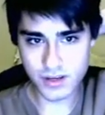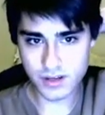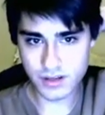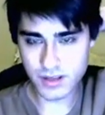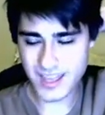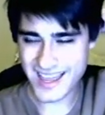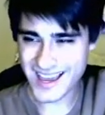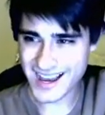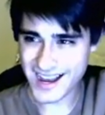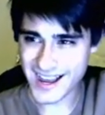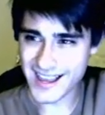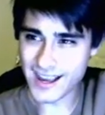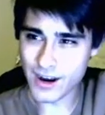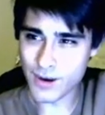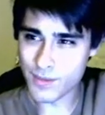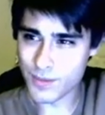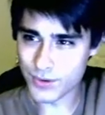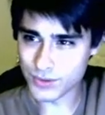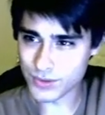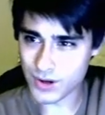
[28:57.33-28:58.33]
I
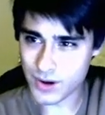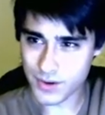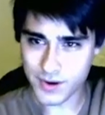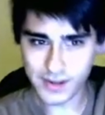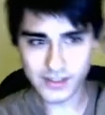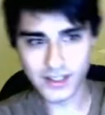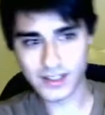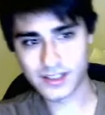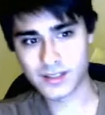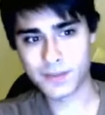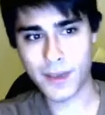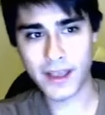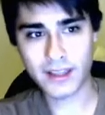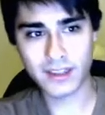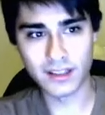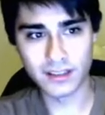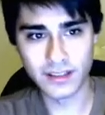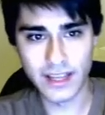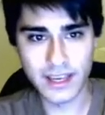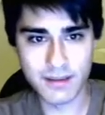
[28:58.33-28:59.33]
almost always expect a
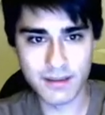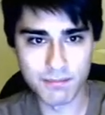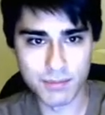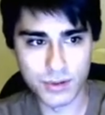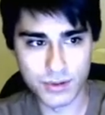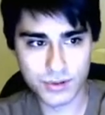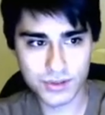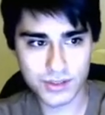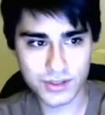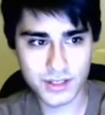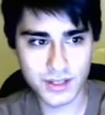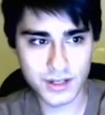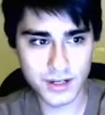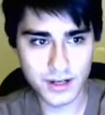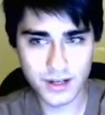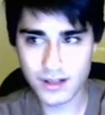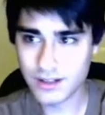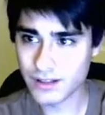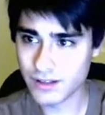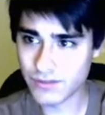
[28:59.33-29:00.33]
late boost here.
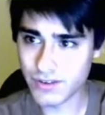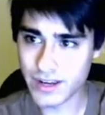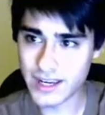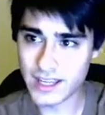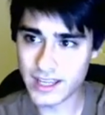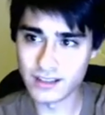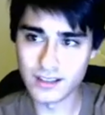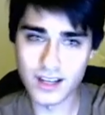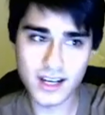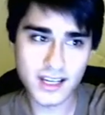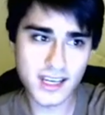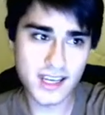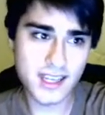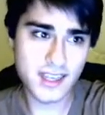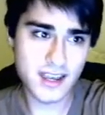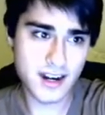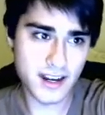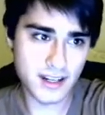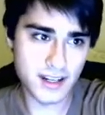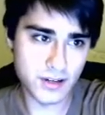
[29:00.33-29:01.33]
If I get lucky, then
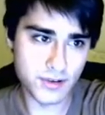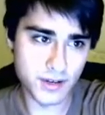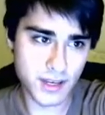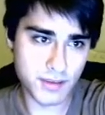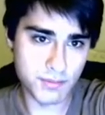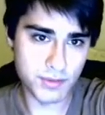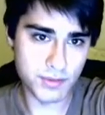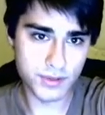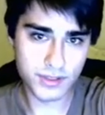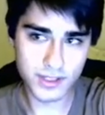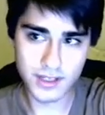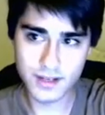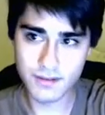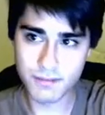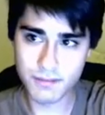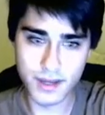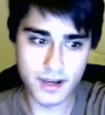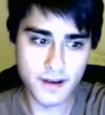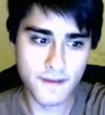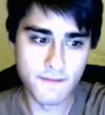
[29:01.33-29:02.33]
I don't get boosted.
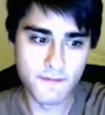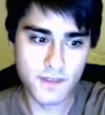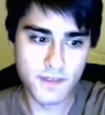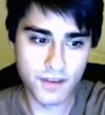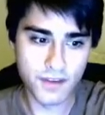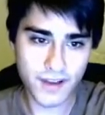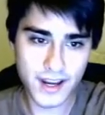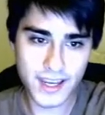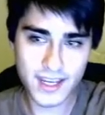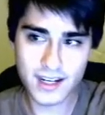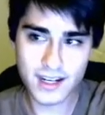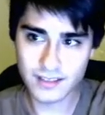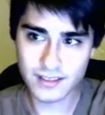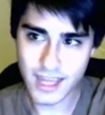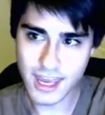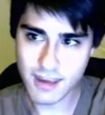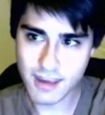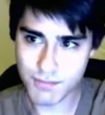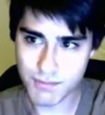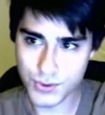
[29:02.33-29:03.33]
But if I get a
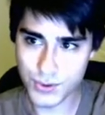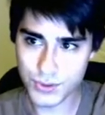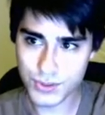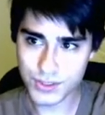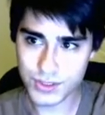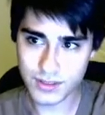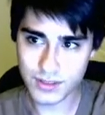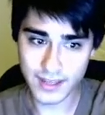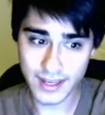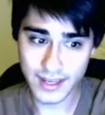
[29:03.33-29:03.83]
late boost, like at